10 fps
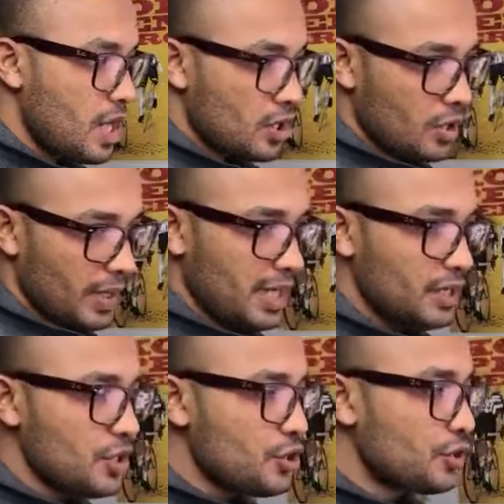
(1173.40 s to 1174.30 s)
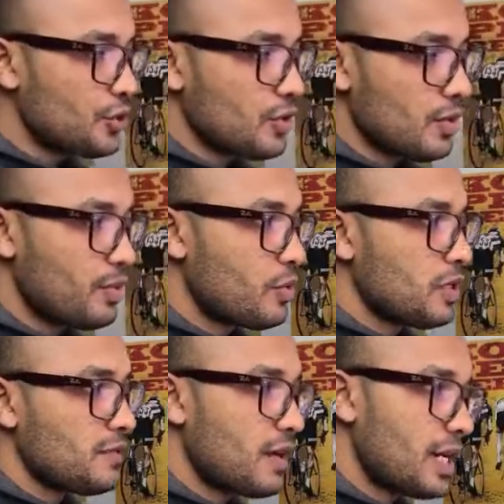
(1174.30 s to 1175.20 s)
Now, in addition to the
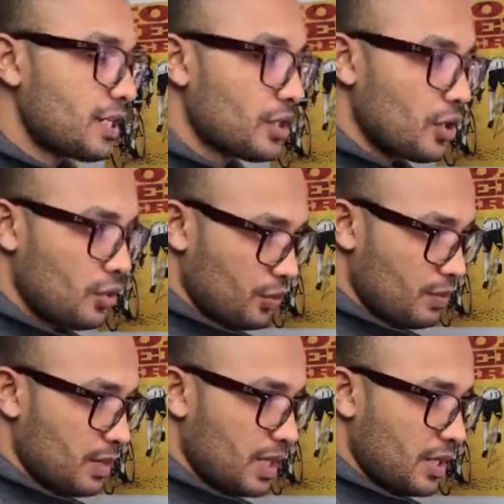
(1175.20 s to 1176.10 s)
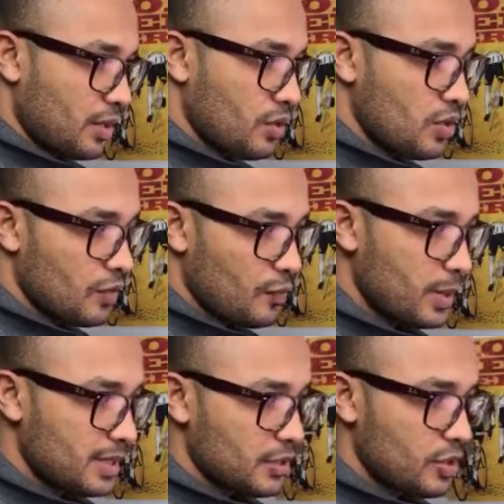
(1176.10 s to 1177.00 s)
predefined hooks by the core of
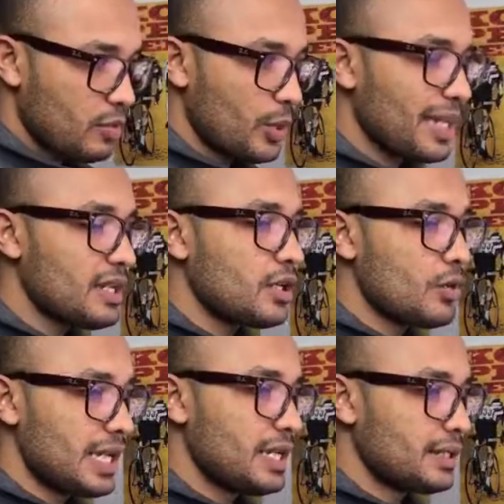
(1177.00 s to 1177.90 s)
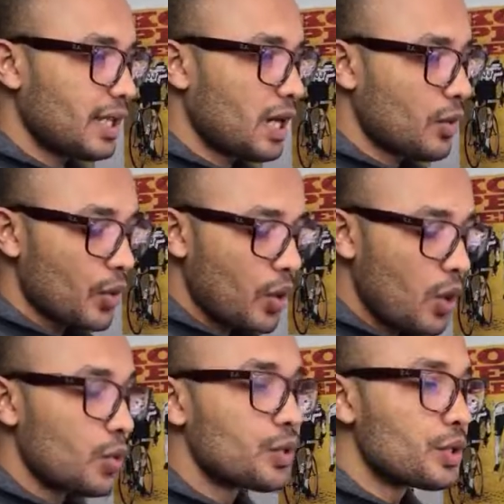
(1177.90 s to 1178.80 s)
Prestashop, we can create our
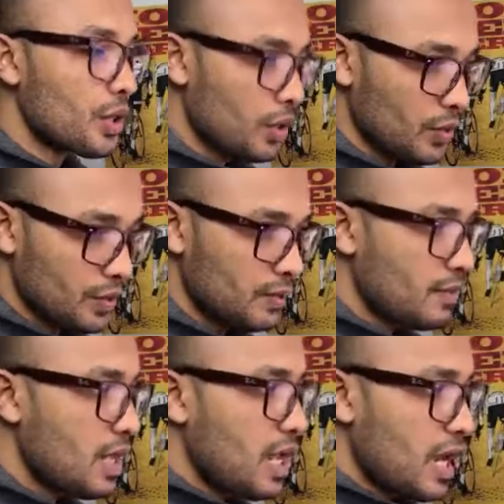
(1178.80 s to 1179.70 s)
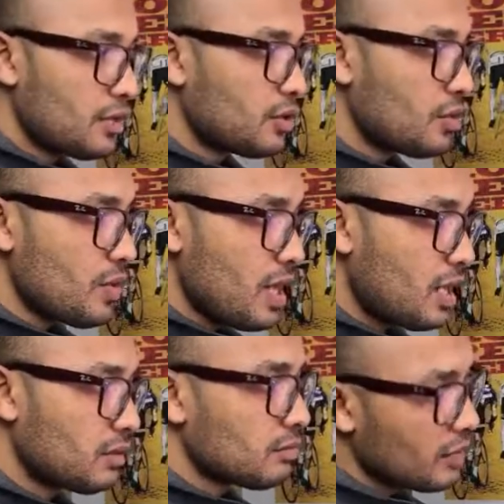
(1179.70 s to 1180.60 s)
own hooks. And to do
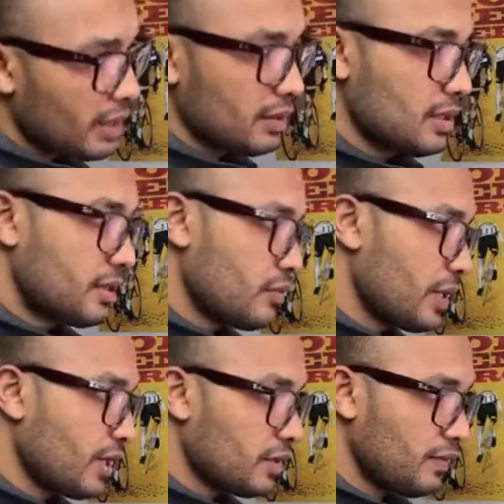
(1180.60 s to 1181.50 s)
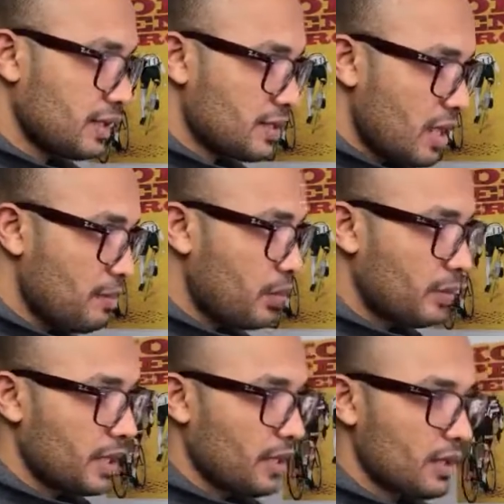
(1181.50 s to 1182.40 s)
that, well, it's relatively simple
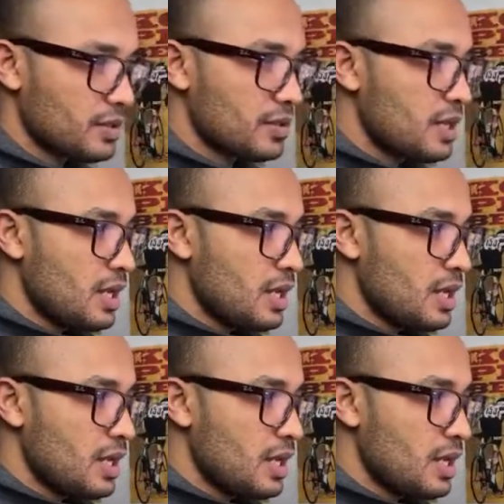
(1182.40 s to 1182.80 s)
because